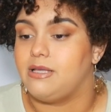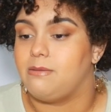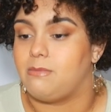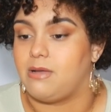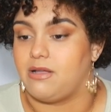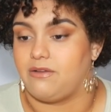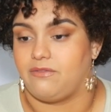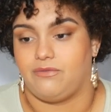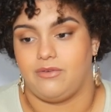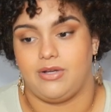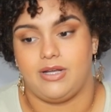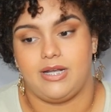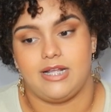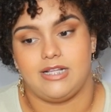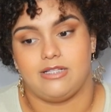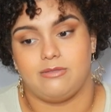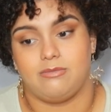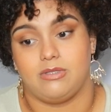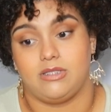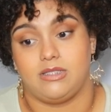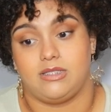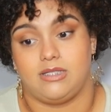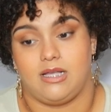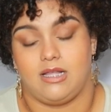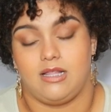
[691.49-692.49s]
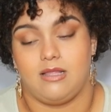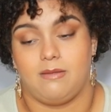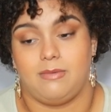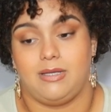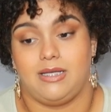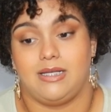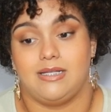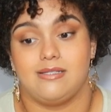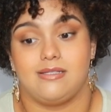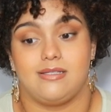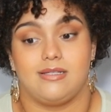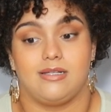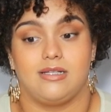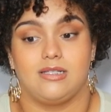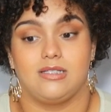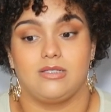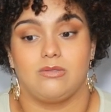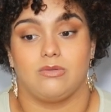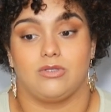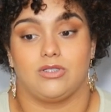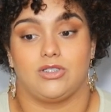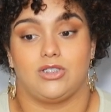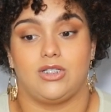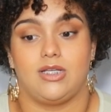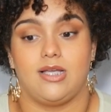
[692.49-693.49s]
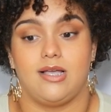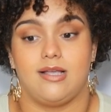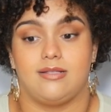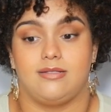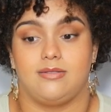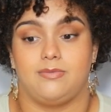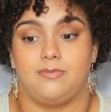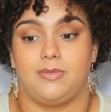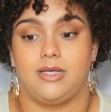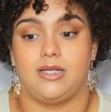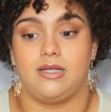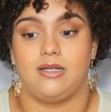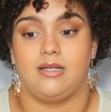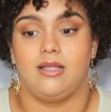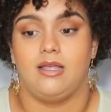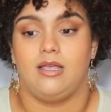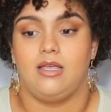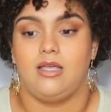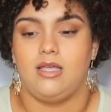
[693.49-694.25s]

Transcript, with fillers: my friend has been telling me incidents where she has been